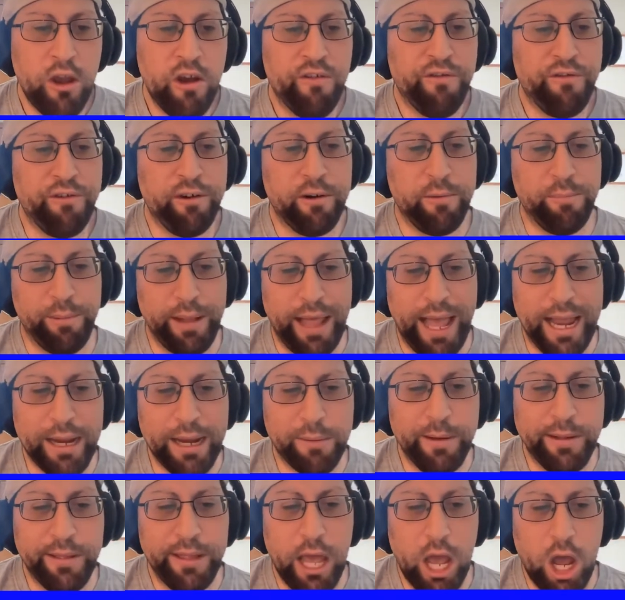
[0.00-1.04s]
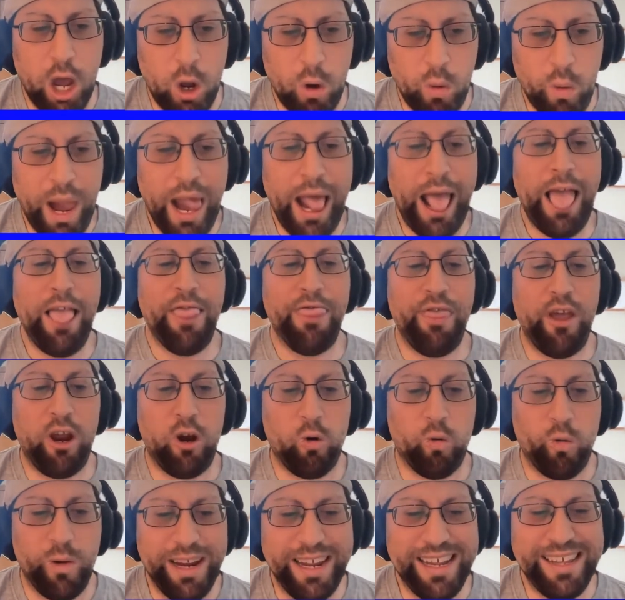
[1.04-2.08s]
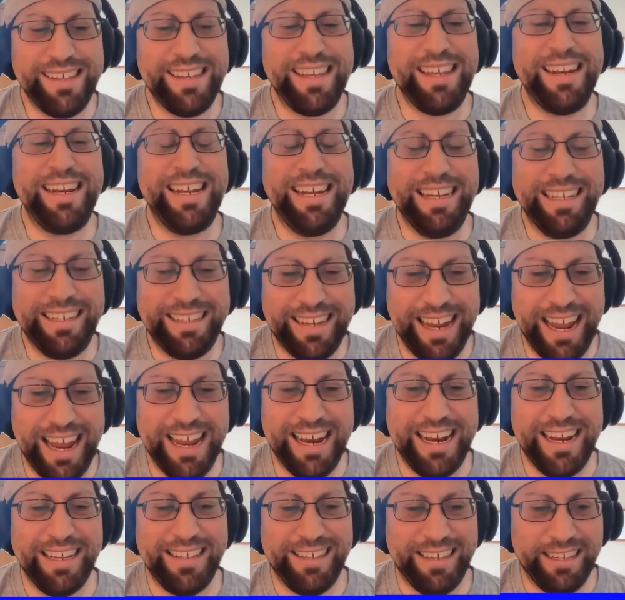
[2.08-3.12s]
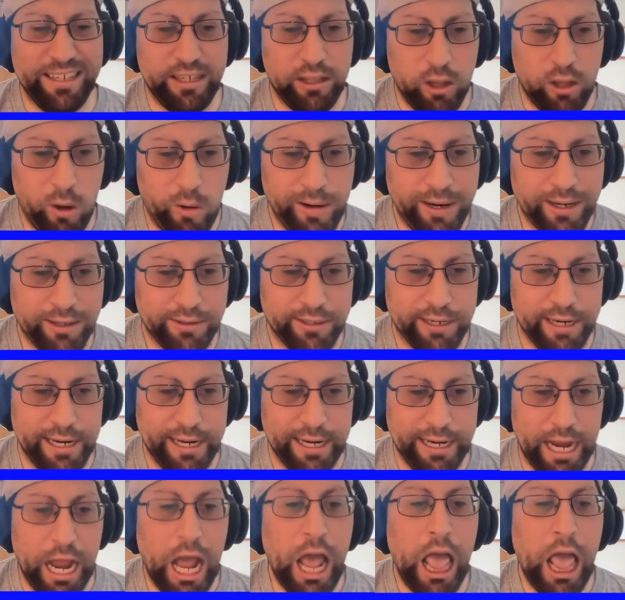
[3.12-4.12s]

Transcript: For Blackmon, though, the reason he stayed is his loyalty.